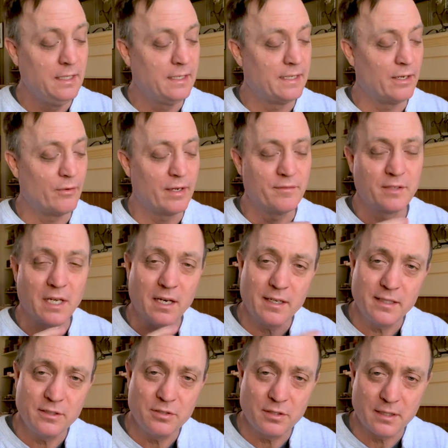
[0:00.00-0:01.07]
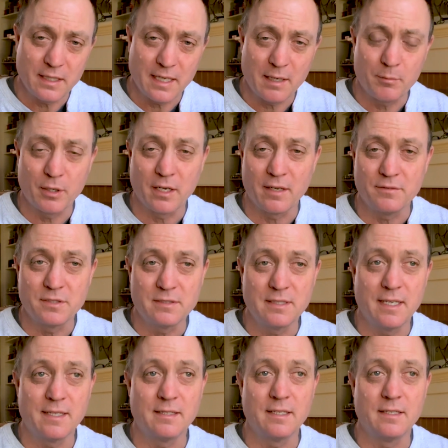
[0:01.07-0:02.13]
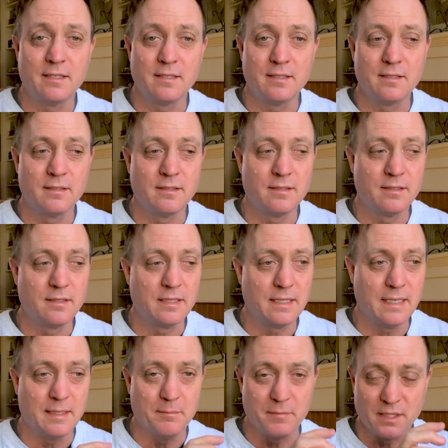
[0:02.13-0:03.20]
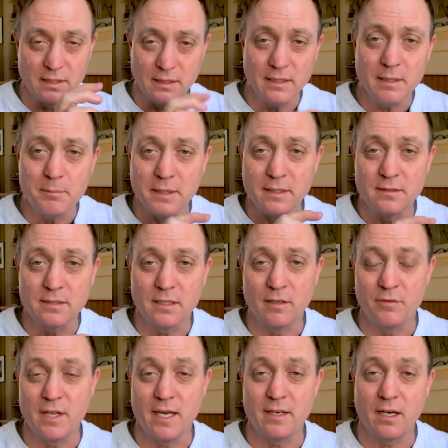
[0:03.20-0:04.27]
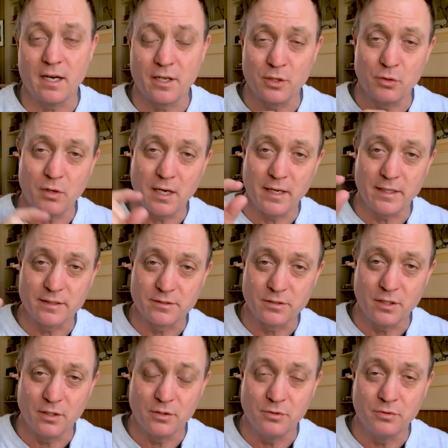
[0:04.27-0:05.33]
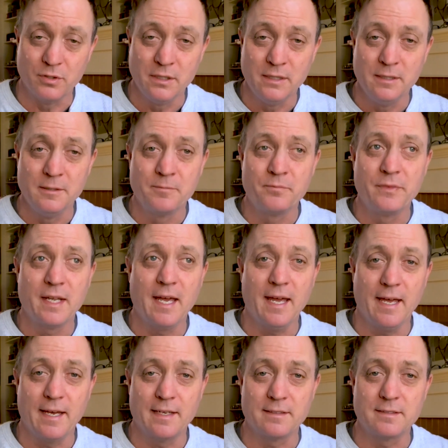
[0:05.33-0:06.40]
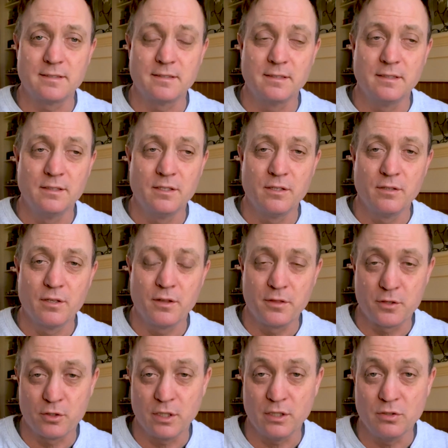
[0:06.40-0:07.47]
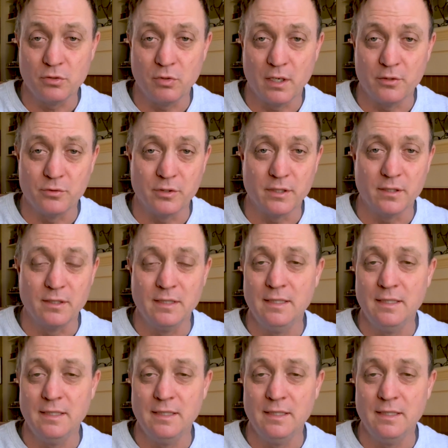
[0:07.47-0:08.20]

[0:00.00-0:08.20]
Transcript: Now, I've gone into the camera and I've set the limit of that auto ISO at 3200.